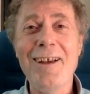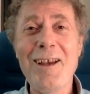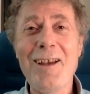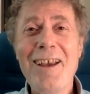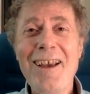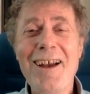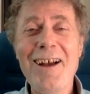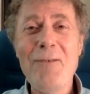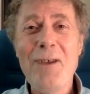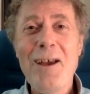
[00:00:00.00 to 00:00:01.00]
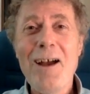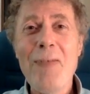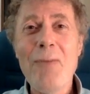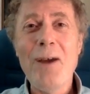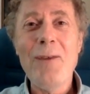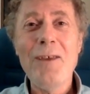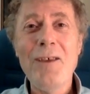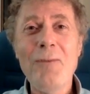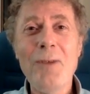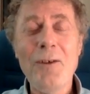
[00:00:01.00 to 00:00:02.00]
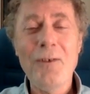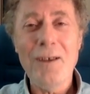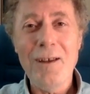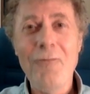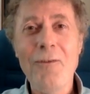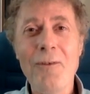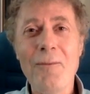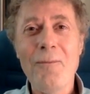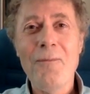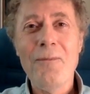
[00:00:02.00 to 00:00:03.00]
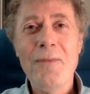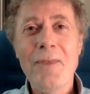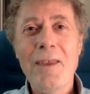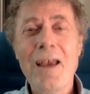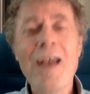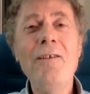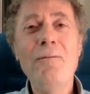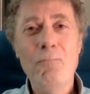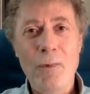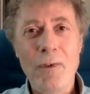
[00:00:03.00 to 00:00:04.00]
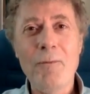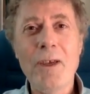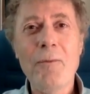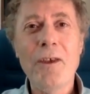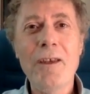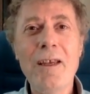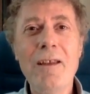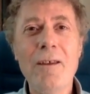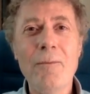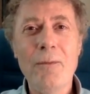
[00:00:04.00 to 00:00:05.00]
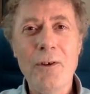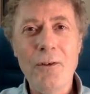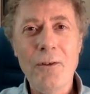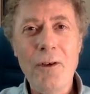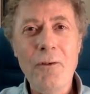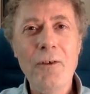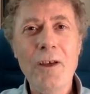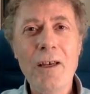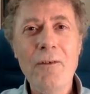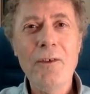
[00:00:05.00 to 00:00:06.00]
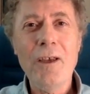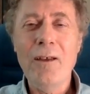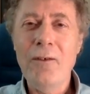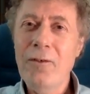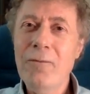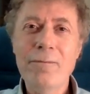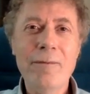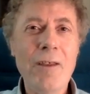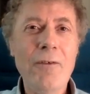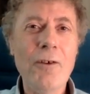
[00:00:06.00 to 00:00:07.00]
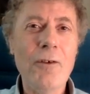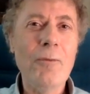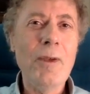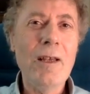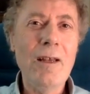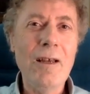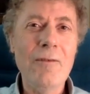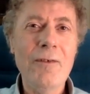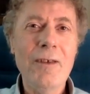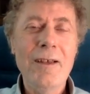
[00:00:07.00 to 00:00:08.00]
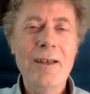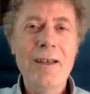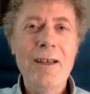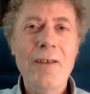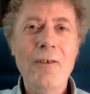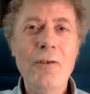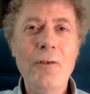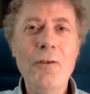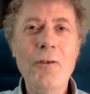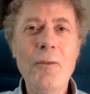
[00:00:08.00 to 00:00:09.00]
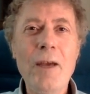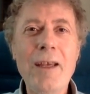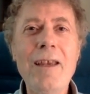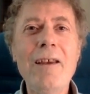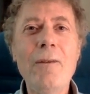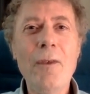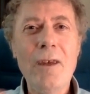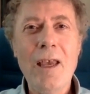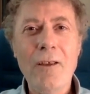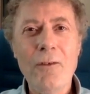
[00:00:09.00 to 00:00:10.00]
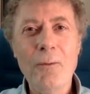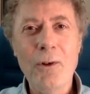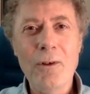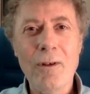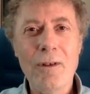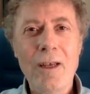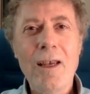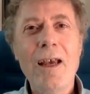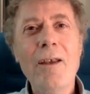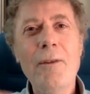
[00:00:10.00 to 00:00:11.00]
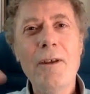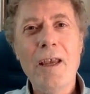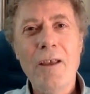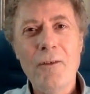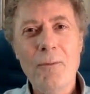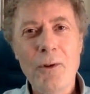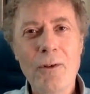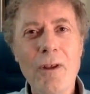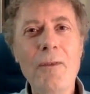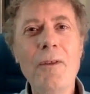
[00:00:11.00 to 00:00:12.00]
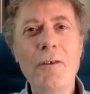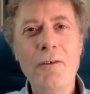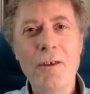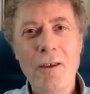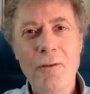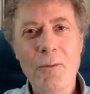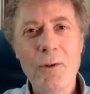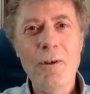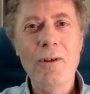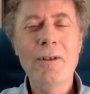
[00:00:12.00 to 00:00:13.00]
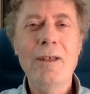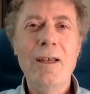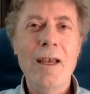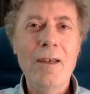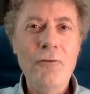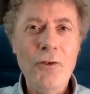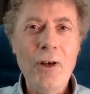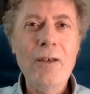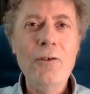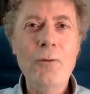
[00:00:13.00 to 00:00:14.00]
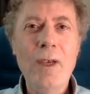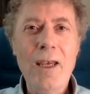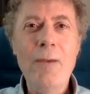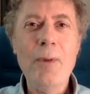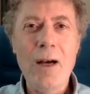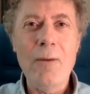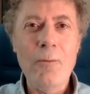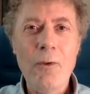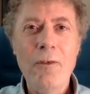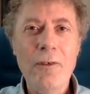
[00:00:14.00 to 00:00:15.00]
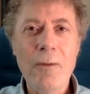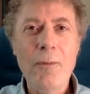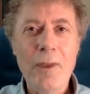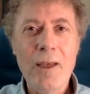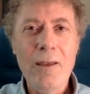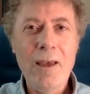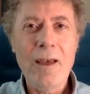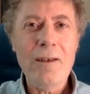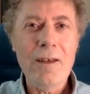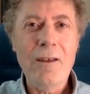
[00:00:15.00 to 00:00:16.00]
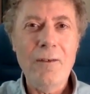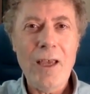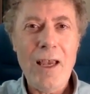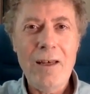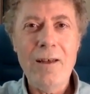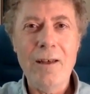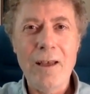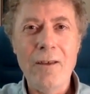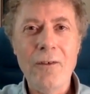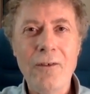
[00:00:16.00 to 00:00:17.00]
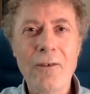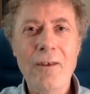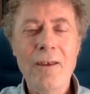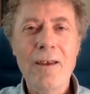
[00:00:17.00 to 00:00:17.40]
I i i buy things because i love them and sometimes i need them but on those kind of scales it's got to be a love so it's not about getting the next model and the next model and this year's model and trying to keep up with something that is endless